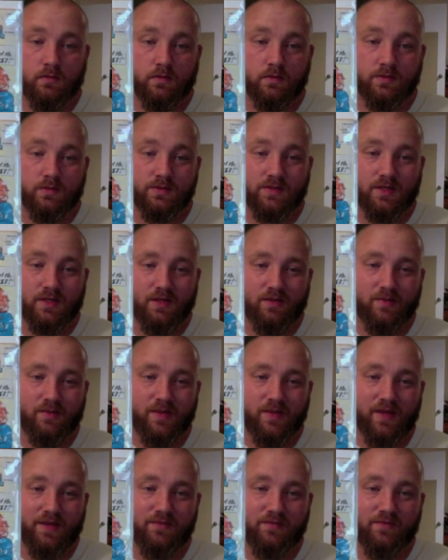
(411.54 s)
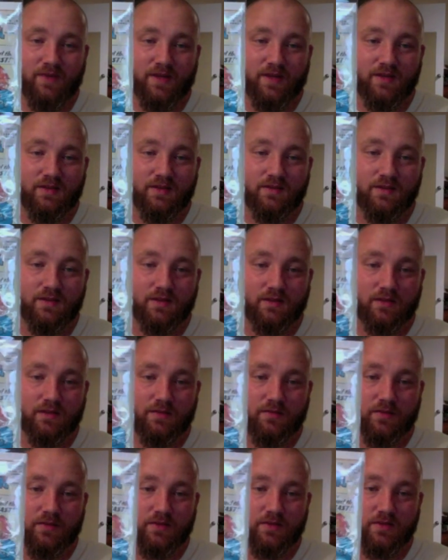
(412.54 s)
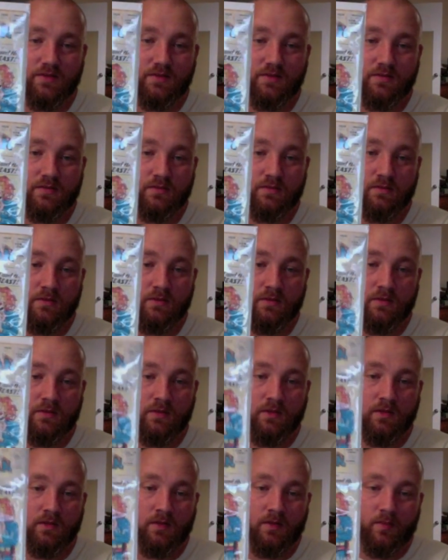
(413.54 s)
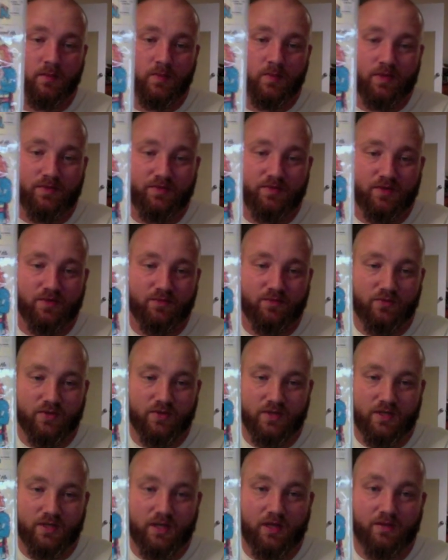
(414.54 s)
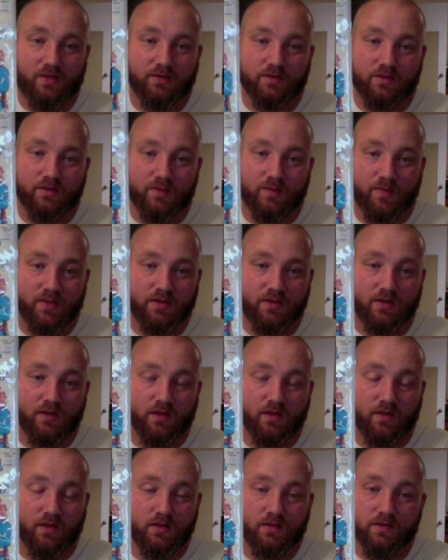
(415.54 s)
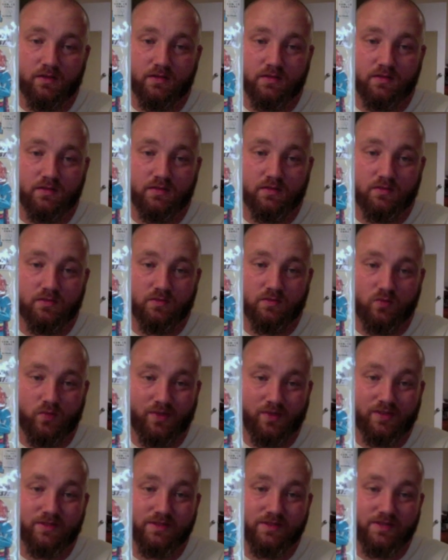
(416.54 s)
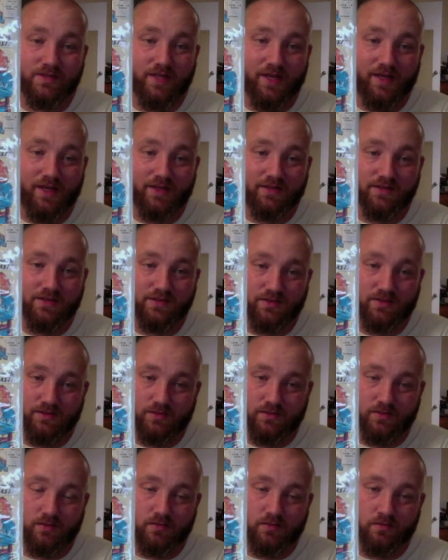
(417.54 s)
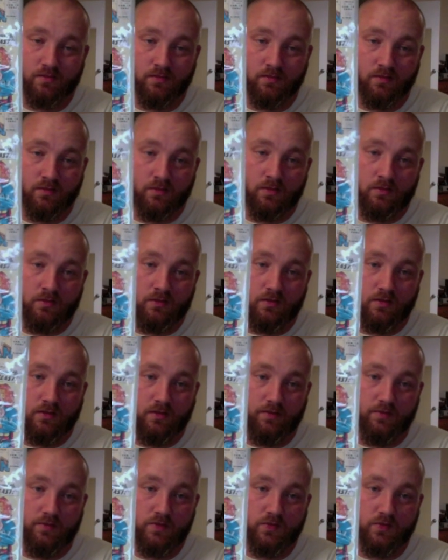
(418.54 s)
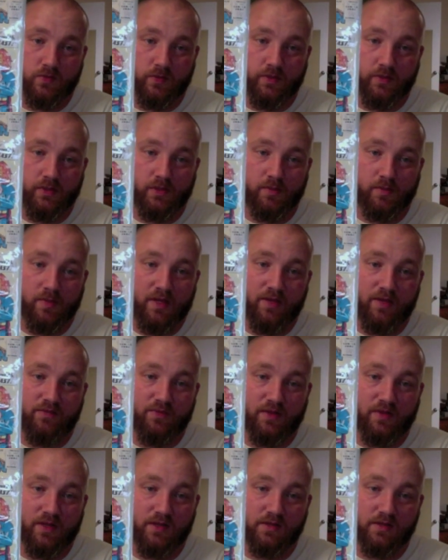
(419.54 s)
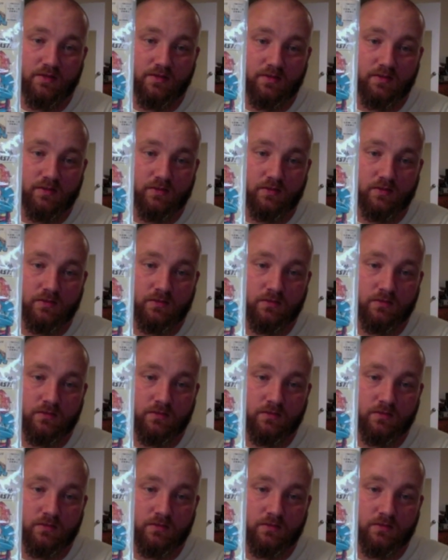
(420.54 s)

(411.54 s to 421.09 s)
see how bad faded the cover is. But I figure for a dollar, I mean, it's well intact. It's just cover's really bad faded, so